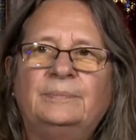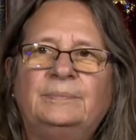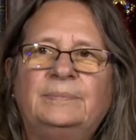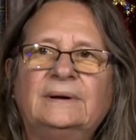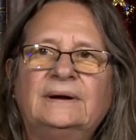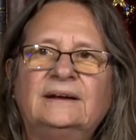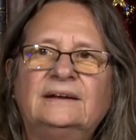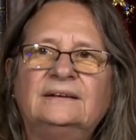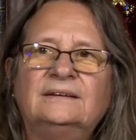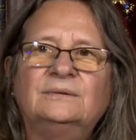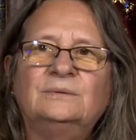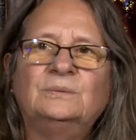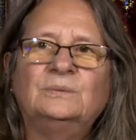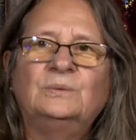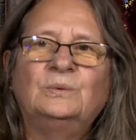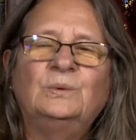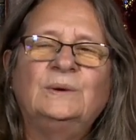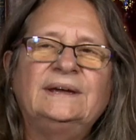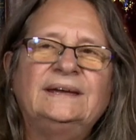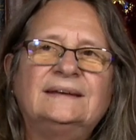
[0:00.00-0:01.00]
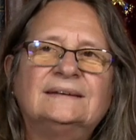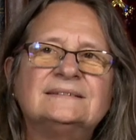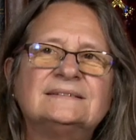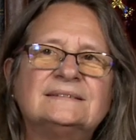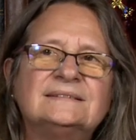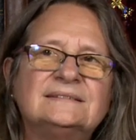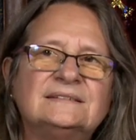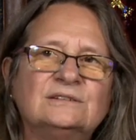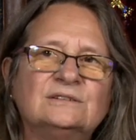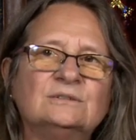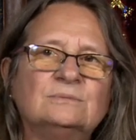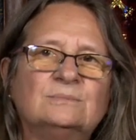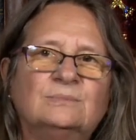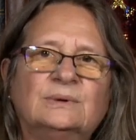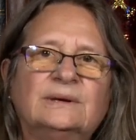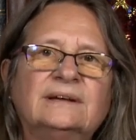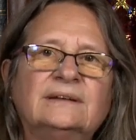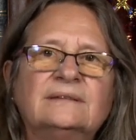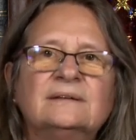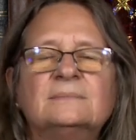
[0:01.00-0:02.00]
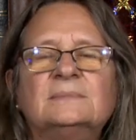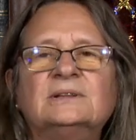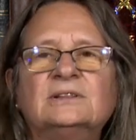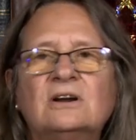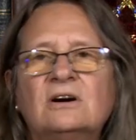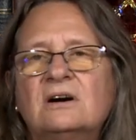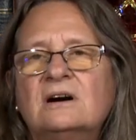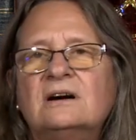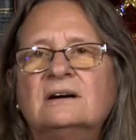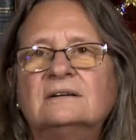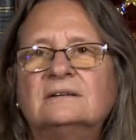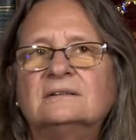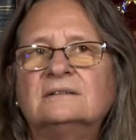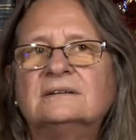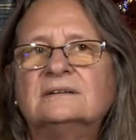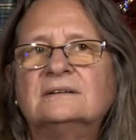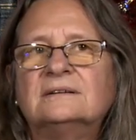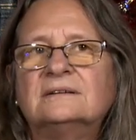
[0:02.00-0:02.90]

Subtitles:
but we can still bring them along